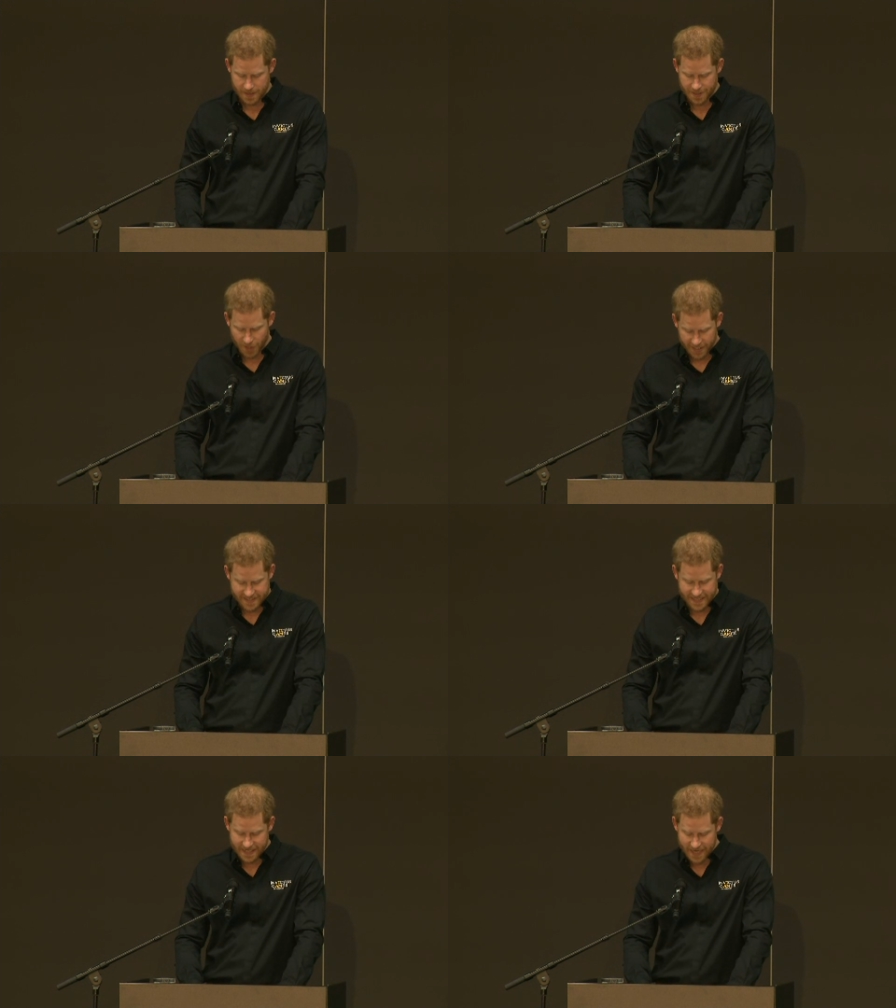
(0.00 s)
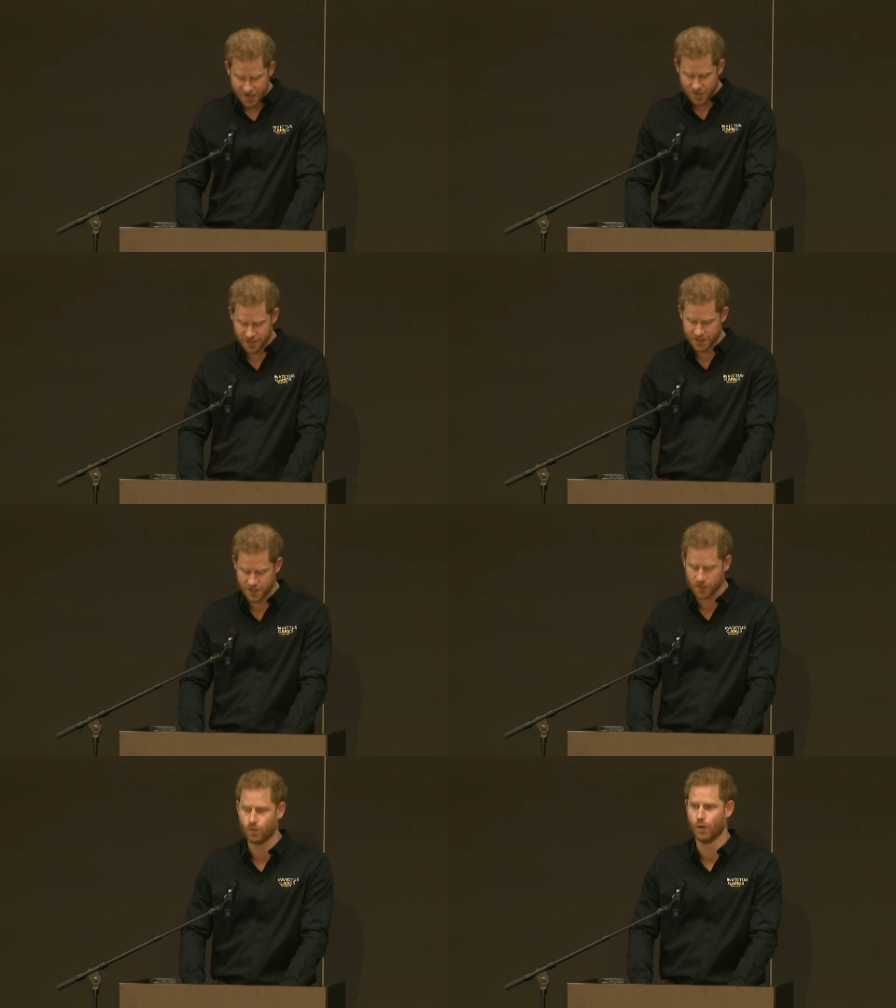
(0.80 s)
19
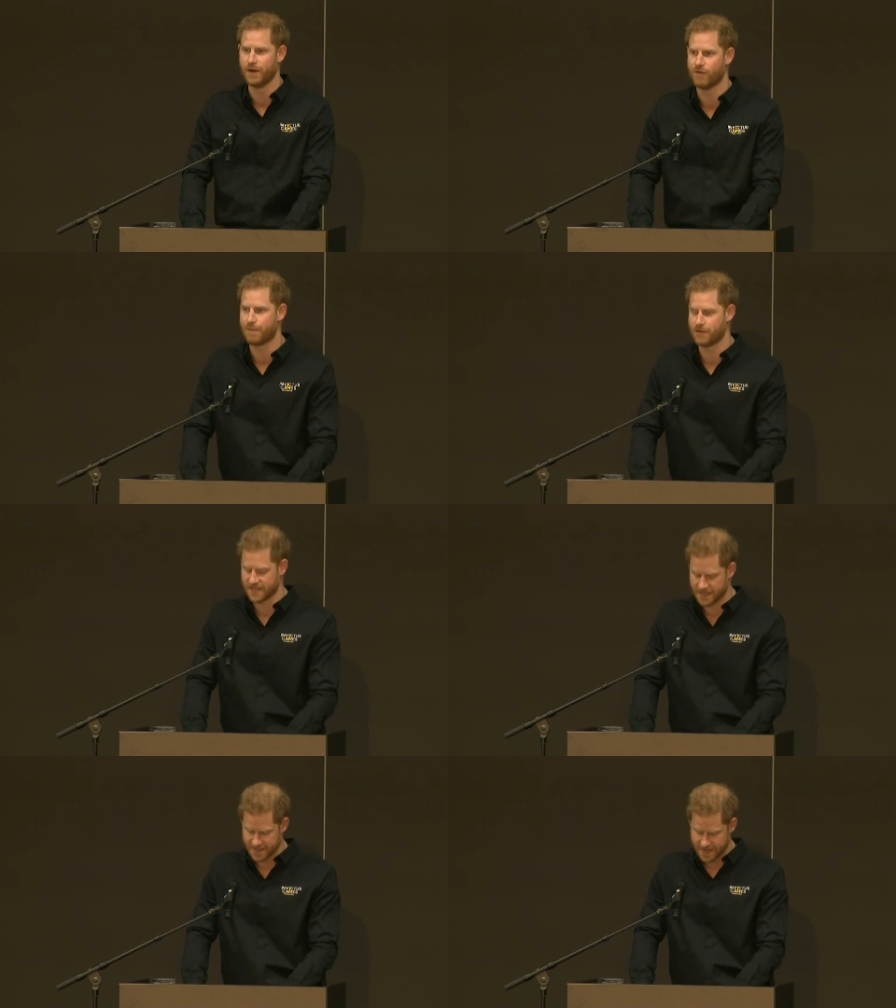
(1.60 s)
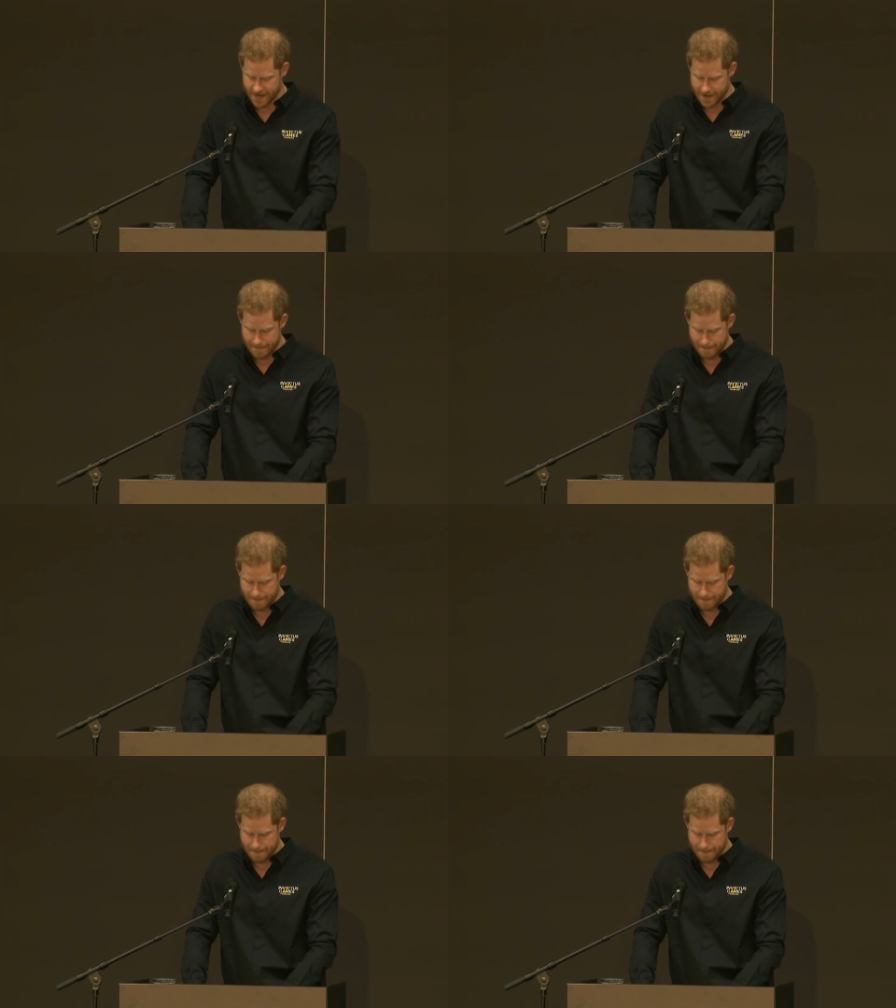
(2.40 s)
nations will be represented here,